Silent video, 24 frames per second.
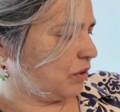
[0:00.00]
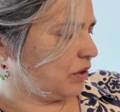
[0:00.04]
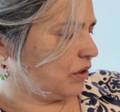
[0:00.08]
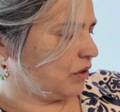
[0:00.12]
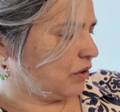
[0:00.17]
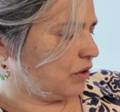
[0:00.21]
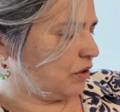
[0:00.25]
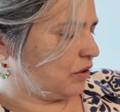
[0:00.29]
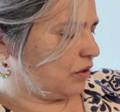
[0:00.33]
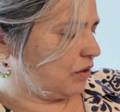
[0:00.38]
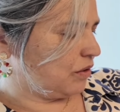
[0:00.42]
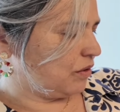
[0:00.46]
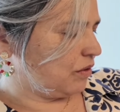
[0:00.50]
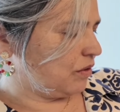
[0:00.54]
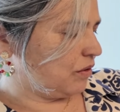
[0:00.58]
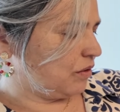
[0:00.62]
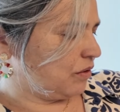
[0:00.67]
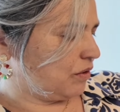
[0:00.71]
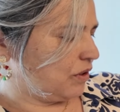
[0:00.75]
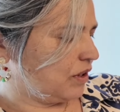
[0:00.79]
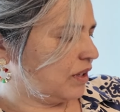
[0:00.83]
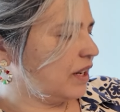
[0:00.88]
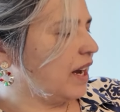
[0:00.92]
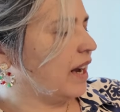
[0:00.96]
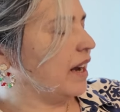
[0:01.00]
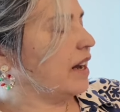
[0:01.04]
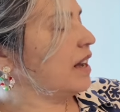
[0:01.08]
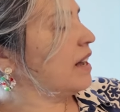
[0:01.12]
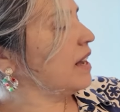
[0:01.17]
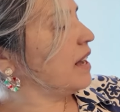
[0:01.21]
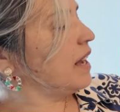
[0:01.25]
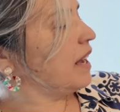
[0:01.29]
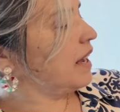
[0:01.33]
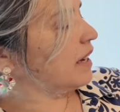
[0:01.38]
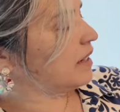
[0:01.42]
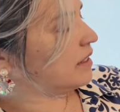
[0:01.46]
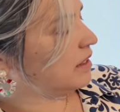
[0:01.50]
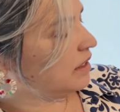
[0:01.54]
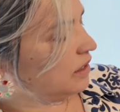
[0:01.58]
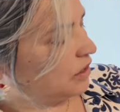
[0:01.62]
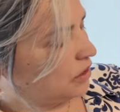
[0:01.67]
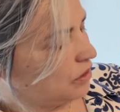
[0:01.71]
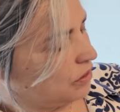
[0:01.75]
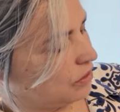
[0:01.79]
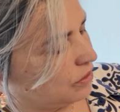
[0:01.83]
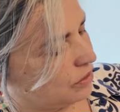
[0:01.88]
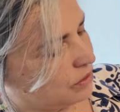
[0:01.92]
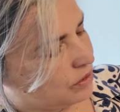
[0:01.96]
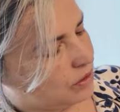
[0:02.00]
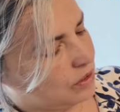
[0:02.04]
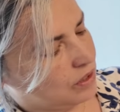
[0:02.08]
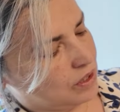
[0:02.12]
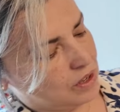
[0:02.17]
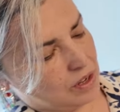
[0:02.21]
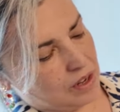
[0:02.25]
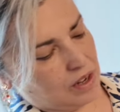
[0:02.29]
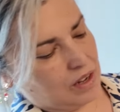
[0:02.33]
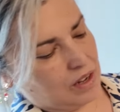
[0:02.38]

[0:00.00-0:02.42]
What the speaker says: 1, 2, 3, yeah, hexagons